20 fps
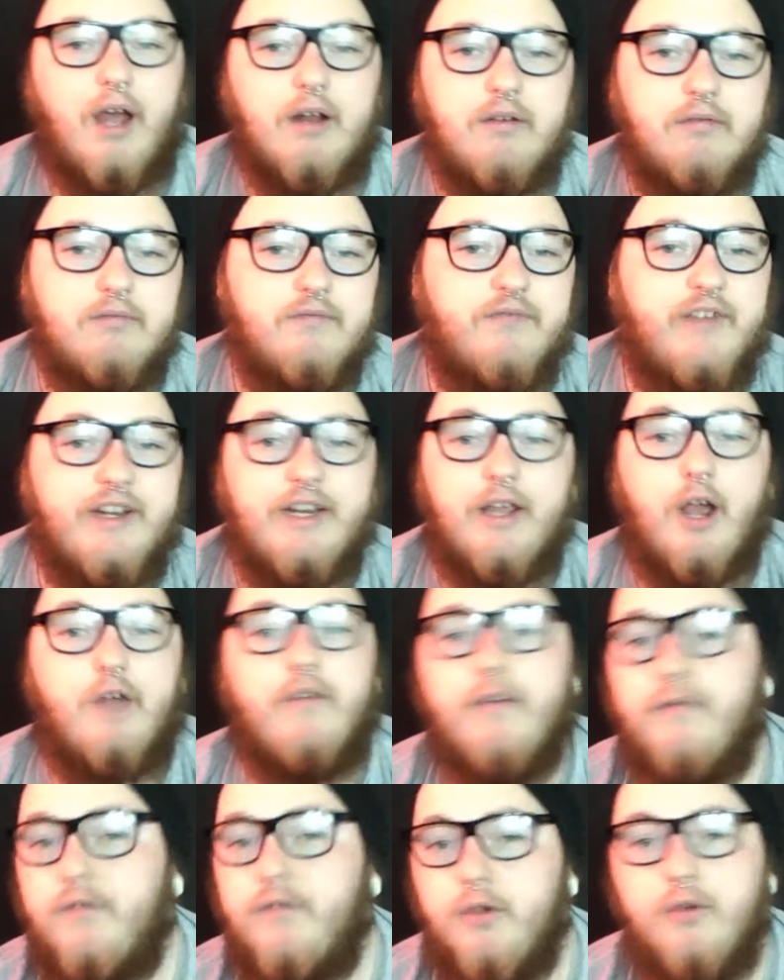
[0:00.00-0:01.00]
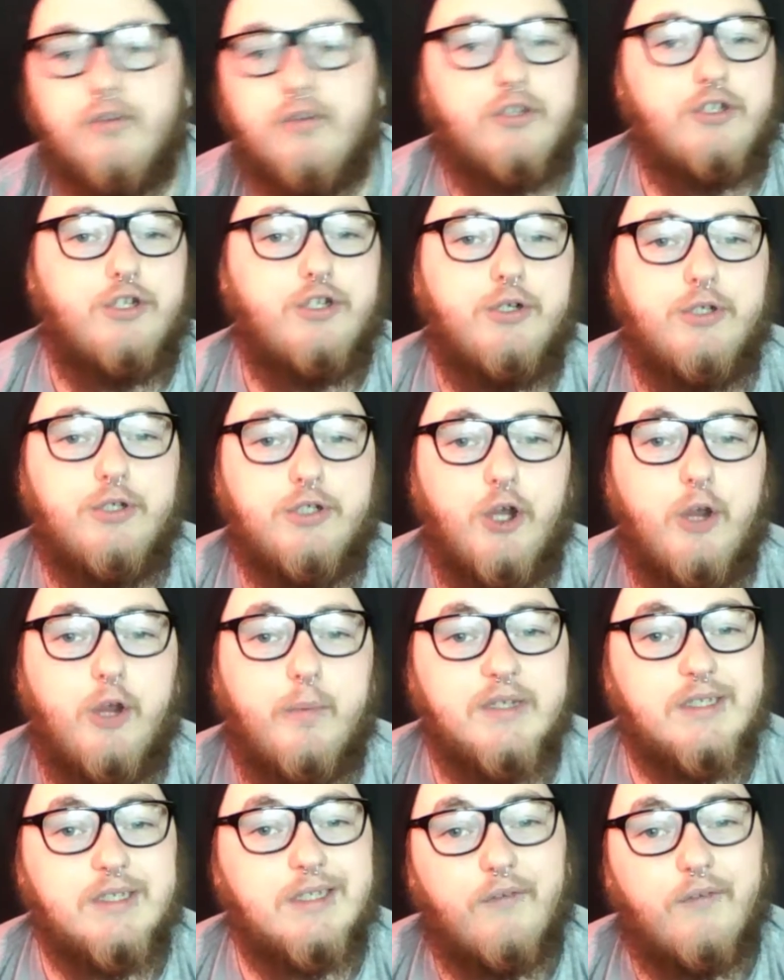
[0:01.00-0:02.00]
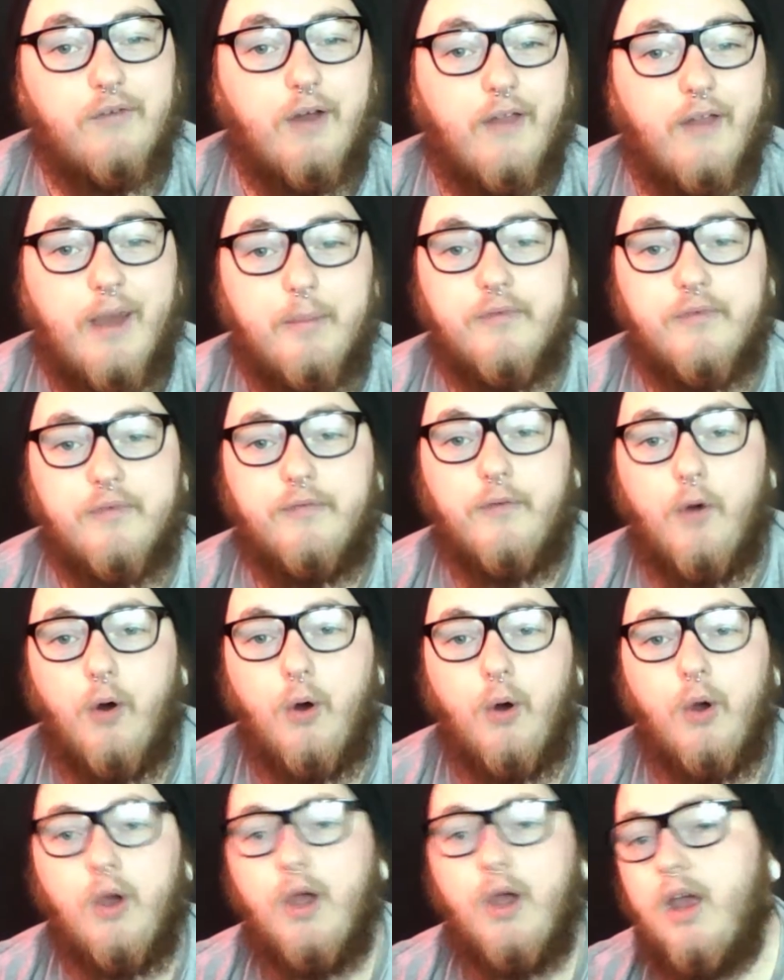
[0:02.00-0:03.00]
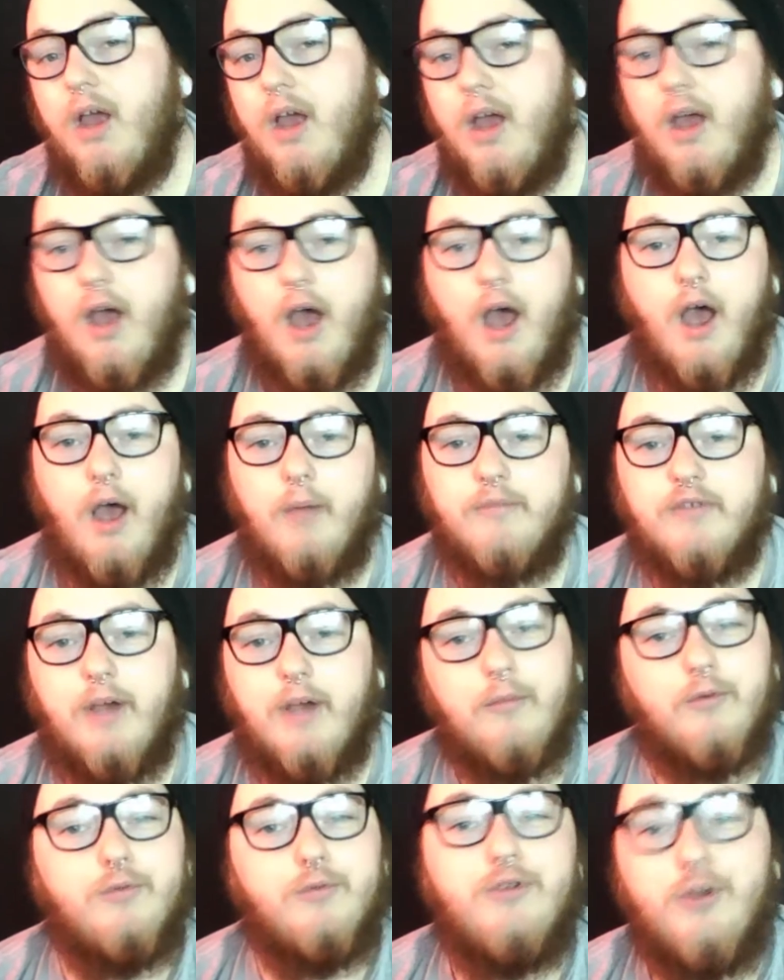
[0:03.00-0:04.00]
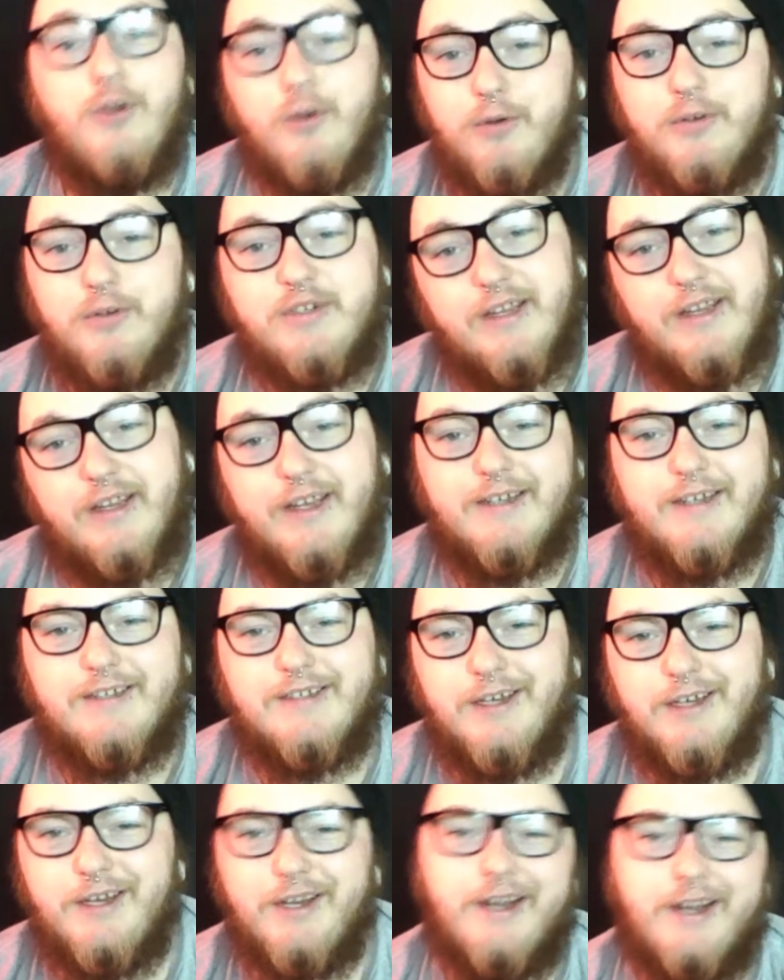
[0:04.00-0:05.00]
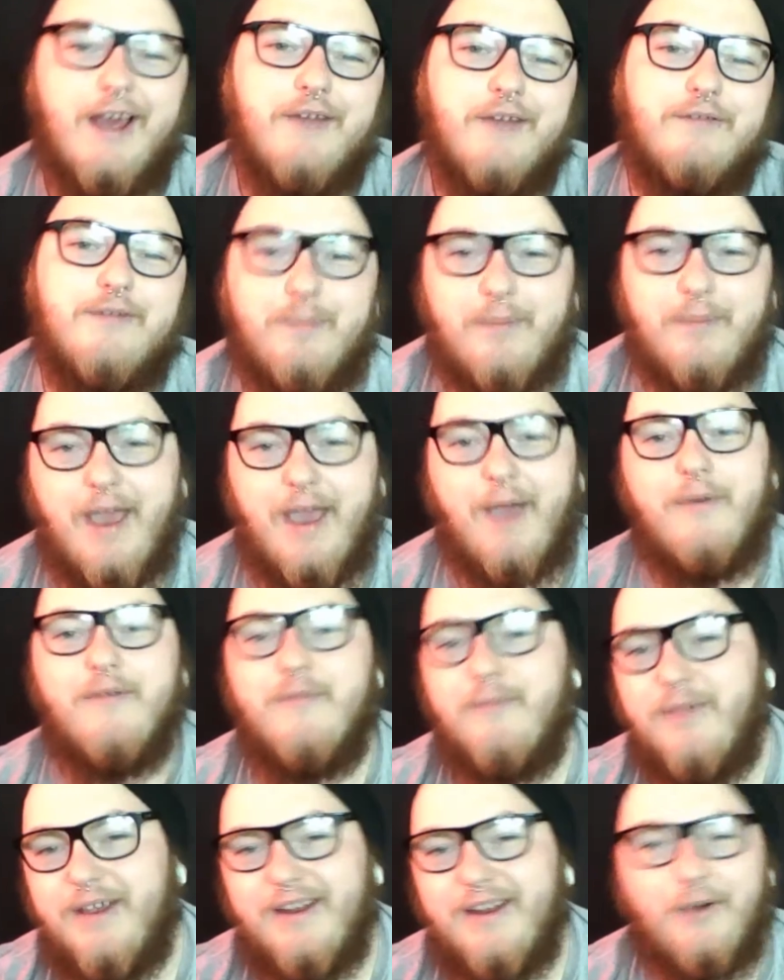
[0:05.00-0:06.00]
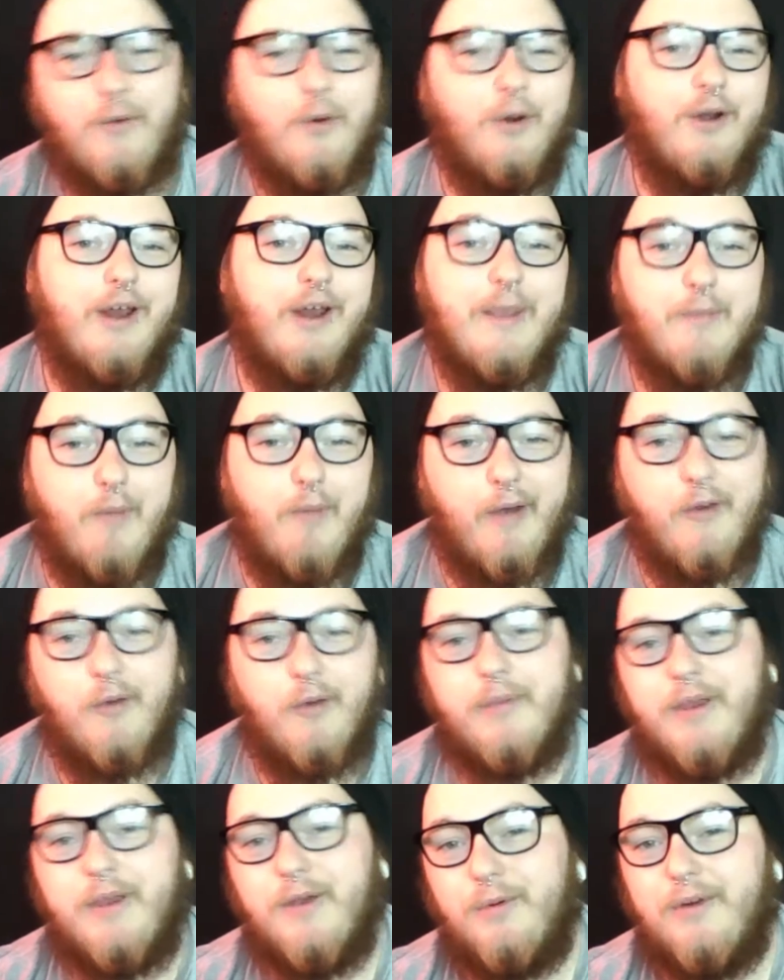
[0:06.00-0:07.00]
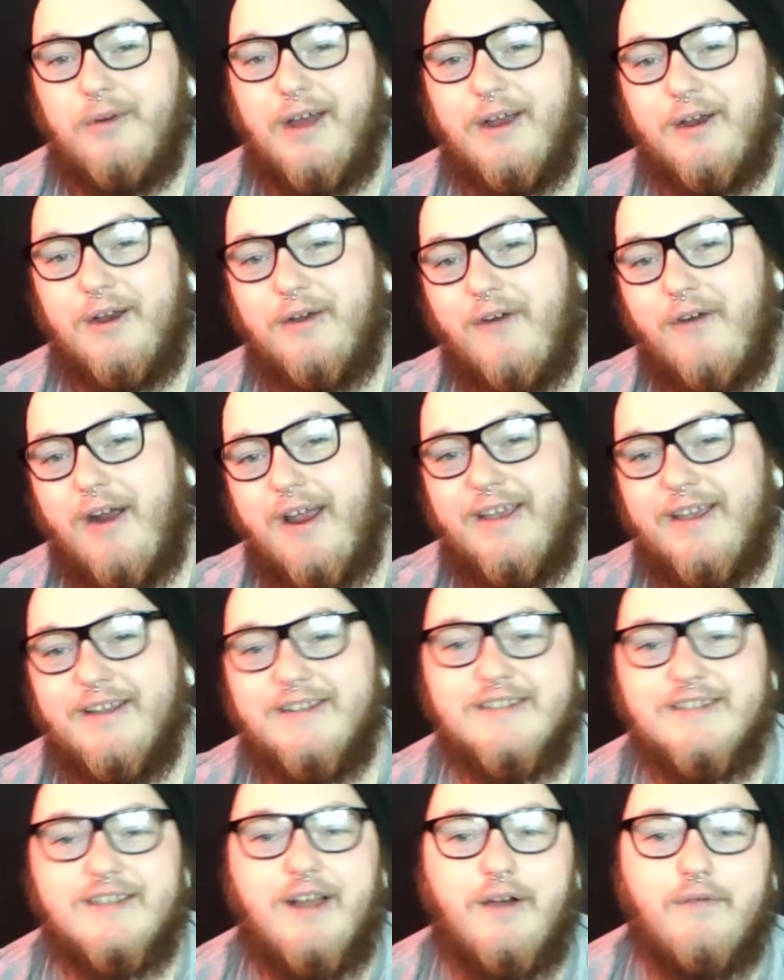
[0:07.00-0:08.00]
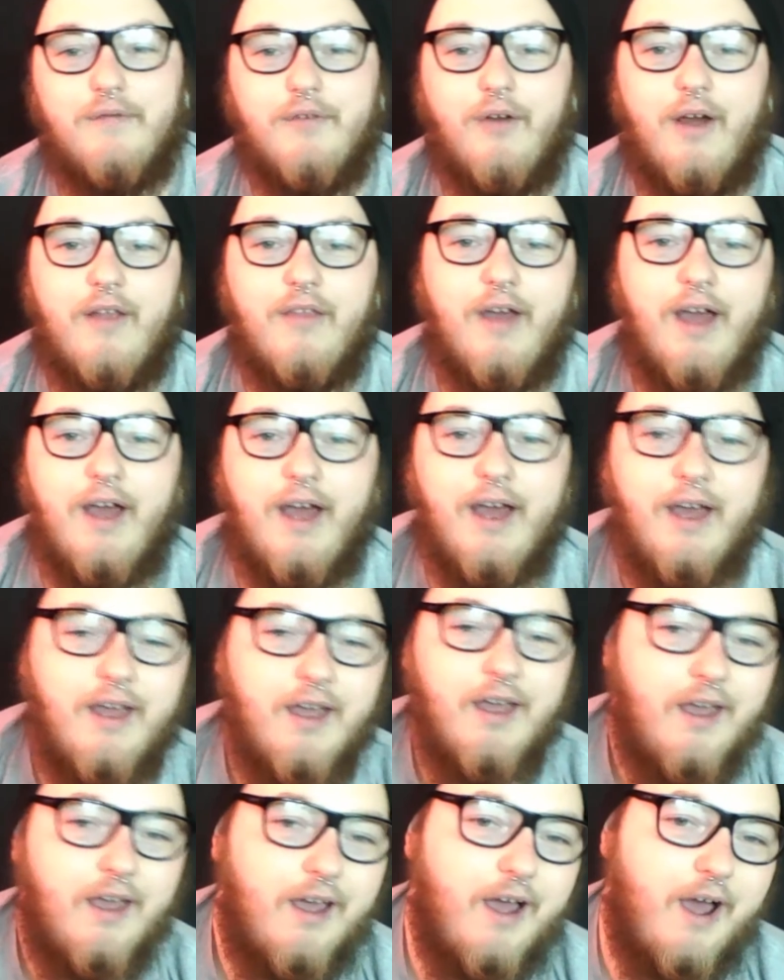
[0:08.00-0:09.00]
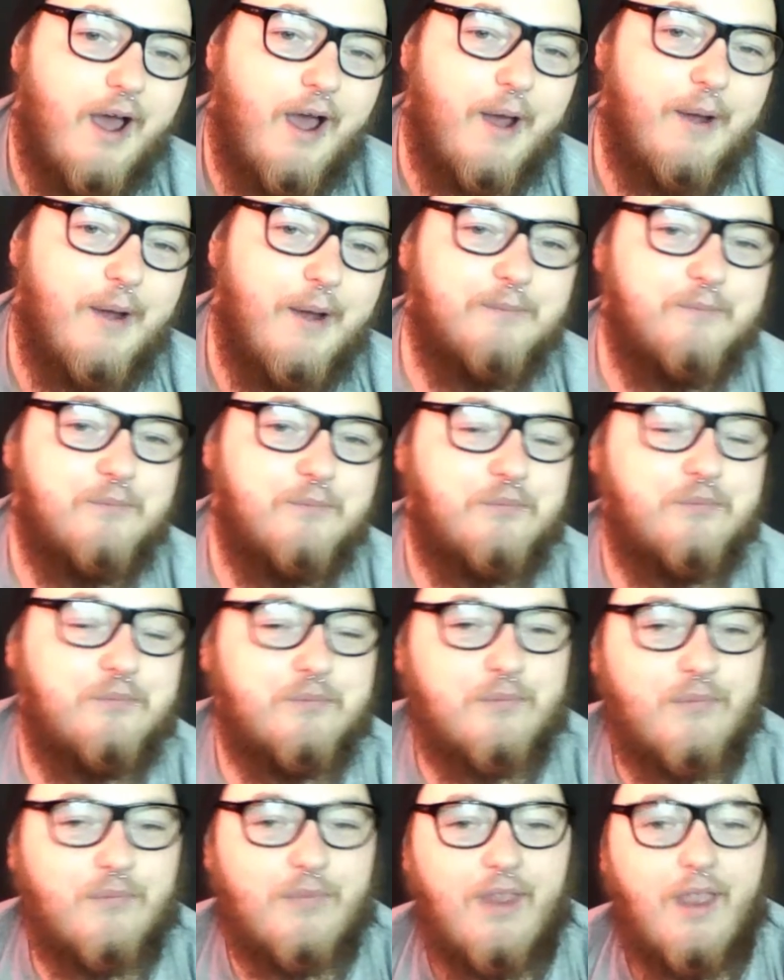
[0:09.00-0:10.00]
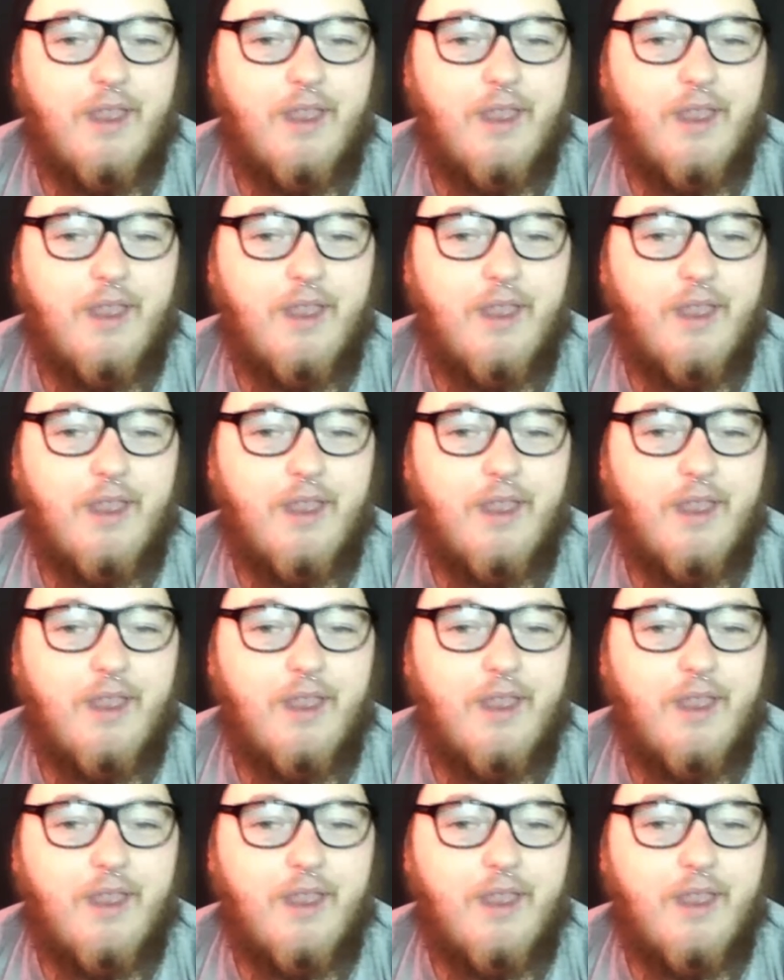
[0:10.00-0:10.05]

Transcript: not done video reviews on YouTube and stuff like that before, so I'm all new to this, so you're going to have to bear with me. The quality might not be all that great and stuff like that, but